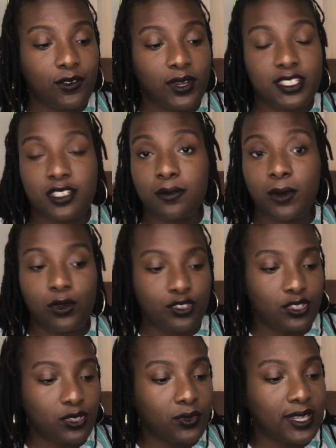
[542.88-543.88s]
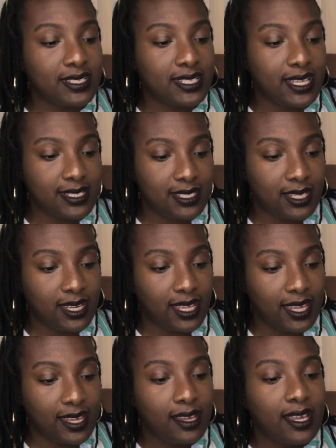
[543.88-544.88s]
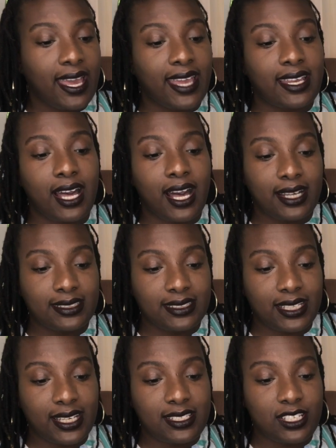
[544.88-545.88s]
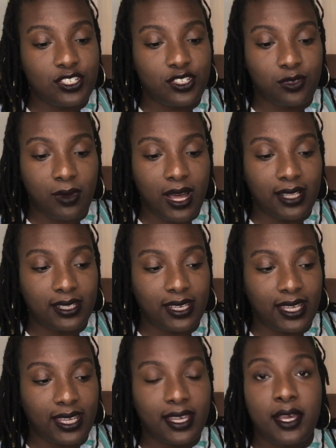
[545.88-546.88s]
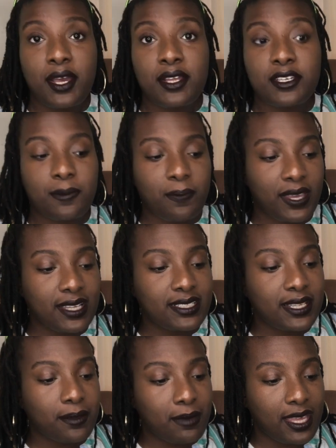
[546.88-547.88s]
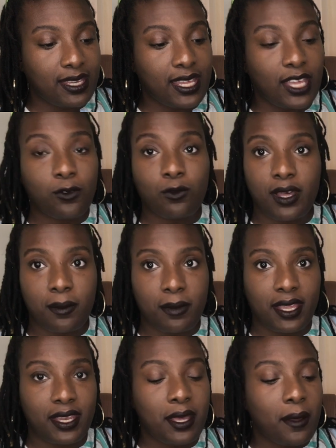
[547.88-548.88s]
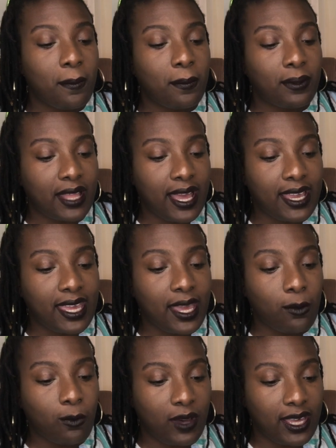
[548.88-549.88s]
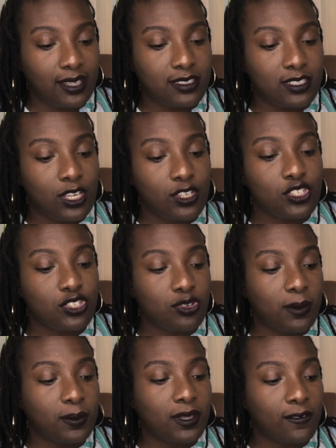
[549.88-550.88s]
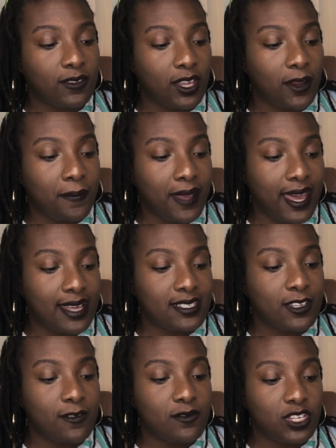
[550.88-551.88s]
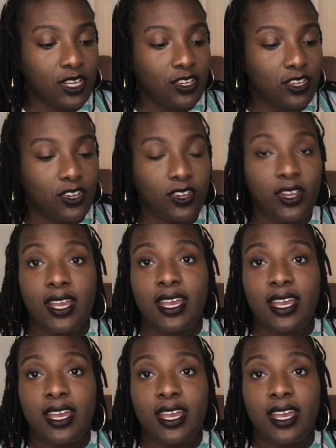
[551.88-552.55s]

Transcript: for its emotional intensity and haunting sensuality, depicting men and women, black and whites, stripped of their masks of gender